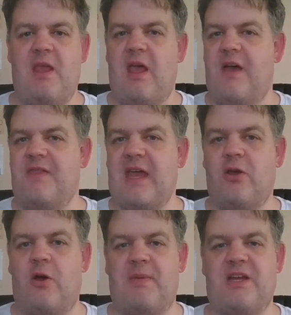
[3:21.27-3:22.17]
That
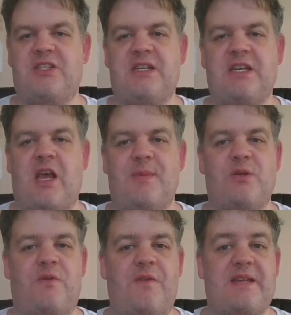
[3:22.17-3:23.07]
comm badge didn't come into
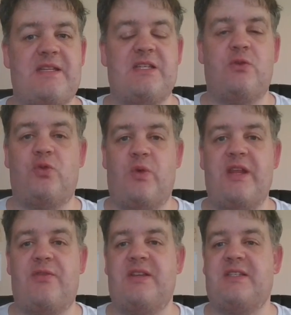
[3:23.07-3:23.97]
effect until
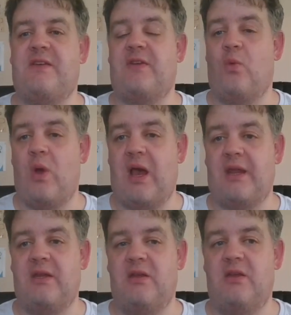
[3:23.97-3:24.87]

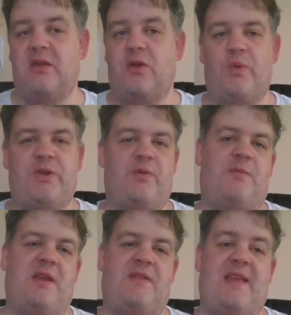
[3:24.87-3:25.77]
2371, which would have
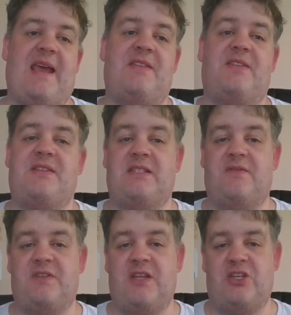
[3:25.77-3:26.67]
been the 8th season
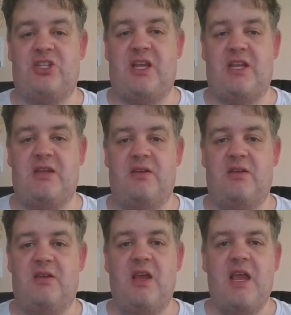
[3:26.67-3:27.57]
of TNG.
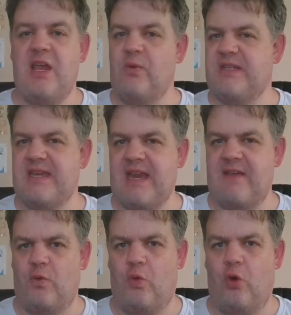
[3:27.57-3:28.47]
It was
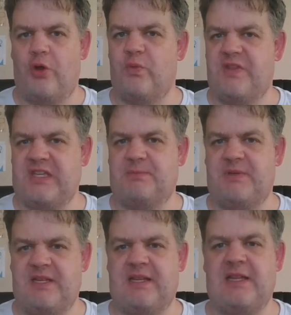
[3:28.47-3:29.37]
never worn with this
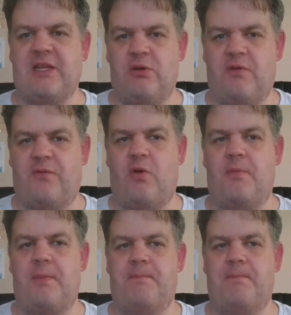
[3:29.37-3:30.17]
particular uniform.